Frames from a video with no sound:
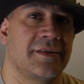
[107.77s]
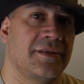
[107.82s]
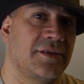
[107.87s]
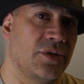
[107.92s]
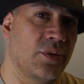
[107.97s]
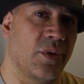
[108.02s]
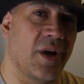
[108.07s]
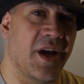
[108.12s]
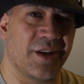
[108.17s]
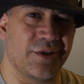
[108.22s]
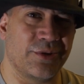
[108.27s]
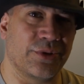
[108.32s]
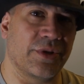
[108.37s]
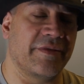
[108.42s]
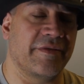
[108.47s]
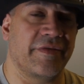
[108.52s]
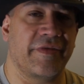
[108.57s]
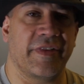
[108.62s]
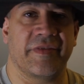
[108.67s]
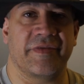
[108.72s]
to
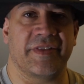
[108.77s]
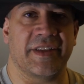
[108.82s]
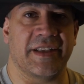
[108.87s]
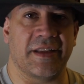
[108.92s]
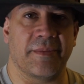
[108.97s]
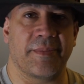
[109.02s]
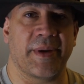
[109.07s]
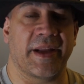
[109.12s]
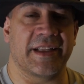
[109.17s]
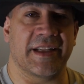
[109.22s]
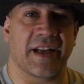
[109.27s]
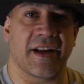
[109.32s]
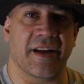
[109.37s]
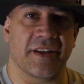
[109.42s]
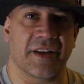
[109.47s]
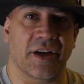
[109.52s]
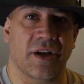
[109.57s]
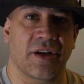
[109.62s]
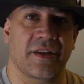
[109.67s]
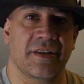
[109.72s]
$150, depending
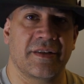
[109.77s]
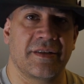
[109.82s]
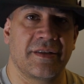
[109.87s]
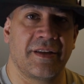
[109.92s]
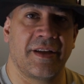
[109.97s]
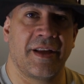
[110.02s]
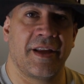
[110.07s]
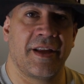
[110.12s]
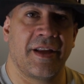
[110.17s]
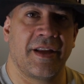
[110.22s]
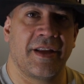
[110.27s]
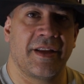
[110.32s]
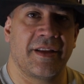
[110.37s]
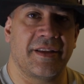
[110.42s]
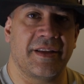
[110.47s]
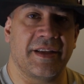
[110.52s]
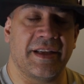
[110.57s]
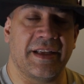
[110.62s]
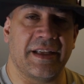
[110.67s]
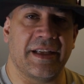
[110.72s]
on
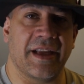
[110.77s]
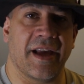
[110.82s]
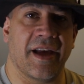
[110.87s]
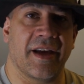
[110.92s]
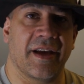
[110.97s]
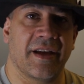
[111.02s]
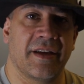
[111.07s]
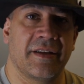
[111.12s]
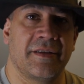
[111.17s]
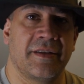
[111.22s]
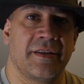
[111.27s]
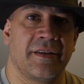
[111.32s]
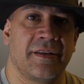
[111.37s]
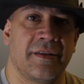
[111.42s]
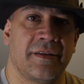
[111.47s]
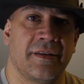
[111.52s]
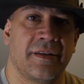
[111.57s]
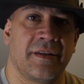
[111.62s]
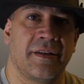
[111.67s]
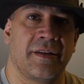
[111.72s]
the
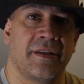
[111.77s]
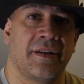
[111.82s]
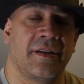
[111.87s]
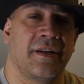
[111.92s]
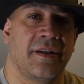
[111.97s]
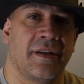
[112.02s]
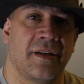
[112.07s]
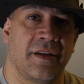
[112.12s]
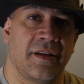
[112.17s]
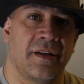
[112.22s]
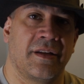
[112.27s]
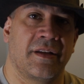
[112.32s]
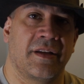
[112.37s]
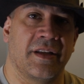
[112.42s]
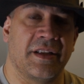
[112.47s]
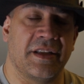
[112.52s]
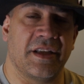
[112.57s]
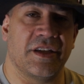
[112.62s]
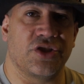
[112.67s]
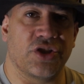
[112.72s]

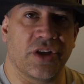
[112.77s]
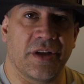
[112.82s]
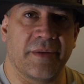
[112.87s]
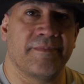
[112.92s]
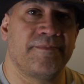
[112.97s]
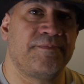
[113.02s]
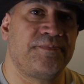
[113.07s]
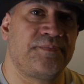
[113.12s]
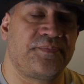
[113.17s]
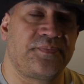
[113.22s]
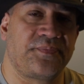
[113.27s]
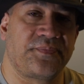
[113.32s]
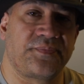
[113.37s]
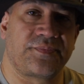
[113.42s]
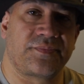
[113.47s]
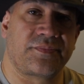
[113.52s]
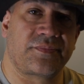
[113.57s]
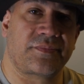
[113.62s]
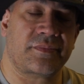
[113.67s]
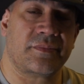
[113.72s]
condition.
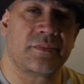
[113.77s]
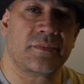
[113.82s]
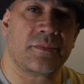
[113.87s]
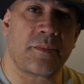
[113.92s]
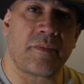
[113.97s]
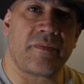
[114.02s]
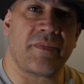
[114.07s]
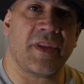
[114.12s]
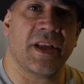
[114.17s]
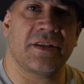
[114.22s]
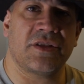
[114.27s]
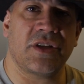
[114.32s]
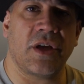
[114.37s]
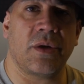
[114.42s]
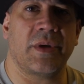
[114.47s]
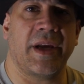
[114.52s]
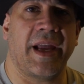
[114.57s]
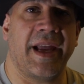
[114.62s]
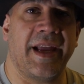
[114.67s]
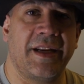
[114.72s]

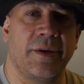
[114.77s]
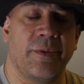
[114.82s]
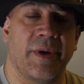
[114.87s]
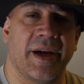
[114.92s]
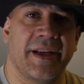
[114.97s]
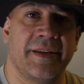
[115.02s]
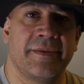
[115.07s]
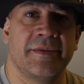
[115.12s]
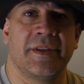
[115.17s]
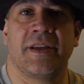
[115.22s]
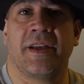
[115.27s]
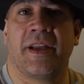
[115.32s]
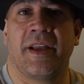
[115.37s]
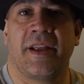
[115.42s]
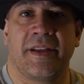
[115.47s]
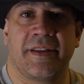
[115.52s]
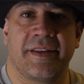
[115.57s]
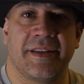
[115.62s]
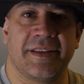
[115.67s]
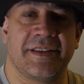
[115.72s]
So anyway,
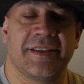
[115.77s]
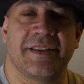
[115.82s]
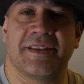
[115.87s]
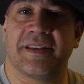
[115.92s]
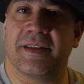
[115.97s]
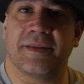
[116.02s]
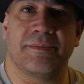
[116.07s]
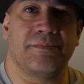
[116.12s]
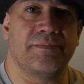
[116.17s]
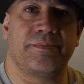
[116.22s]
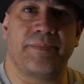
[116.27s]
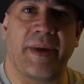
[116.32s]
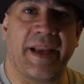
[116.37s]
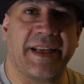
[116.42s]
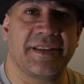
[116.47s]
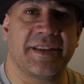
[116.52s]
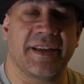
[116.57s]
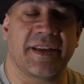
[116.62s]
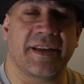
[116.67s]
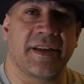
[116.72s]
this is a
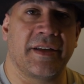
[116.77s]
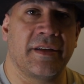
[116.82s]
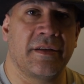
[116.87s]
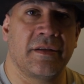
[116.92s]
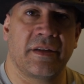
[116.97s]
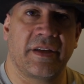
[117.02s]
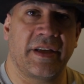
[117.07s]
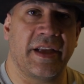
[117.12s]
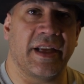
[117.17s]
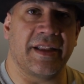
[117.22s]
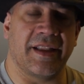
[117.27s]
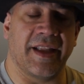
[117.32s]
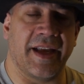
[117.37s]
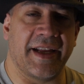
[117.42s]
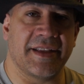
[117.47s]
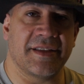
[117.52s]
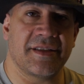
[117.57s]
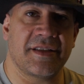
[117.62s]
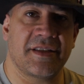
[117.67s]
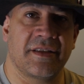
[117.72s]
basic kit
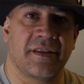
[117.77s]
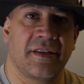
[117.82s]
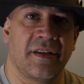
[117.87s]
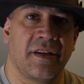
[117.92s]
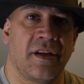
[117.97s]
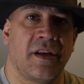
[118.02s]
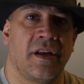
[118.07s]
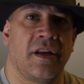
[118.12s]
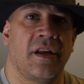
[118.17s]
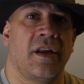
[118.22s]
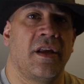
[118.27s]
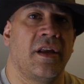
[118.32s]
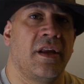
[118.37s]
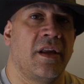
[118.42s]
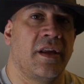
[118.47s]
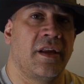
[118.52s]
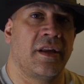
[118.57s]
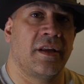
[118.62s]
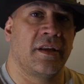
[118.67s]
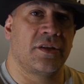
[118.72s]
lens,
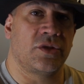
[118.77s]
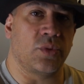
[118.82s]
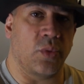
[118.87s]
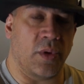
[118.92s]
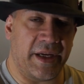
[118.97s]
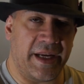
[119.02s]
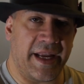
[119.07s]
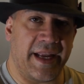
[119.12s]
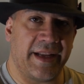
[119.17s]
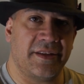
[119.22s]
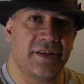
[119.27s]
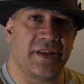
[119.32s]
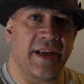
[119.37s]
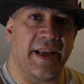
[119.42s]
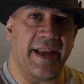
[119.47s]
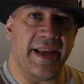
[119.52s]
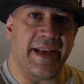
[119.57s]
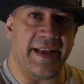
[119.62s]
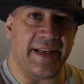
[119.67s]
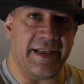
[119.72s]

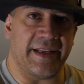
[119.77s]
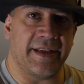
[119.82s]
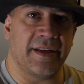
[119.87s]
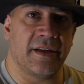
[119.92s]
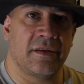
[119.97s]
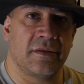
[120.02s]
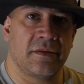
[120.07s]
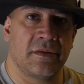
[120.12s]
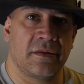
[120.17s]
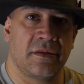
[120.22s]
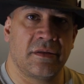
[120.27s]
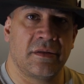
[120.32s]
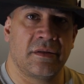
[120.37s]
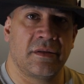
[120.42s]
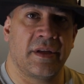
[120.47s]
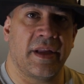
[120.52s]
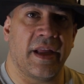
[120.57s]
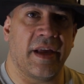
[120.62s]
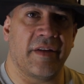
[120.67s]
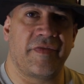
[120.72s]
28-80.
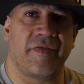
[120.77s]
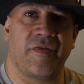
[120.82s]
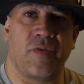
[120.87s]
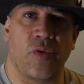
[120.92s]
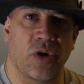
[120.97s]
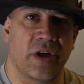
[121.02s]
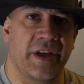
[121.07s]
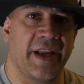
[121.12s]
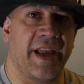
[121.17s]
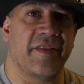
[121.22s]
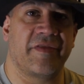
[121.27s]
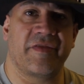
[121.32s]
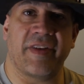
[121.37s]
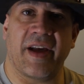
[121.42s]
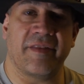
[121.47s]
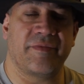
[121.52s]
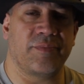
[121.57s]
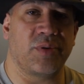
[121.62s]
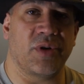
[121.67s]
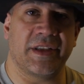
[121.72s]
F4 to
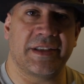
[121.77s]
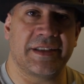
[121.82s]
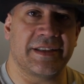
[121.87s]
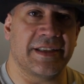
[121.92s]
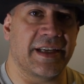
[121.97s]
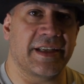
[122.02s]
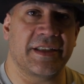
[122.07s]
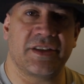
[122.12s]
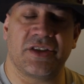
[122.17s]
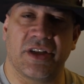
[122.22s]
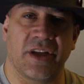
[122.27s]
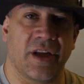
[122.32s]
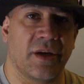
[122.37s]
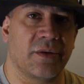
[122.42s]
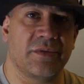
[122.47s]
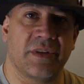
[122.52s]
F5.6, you know,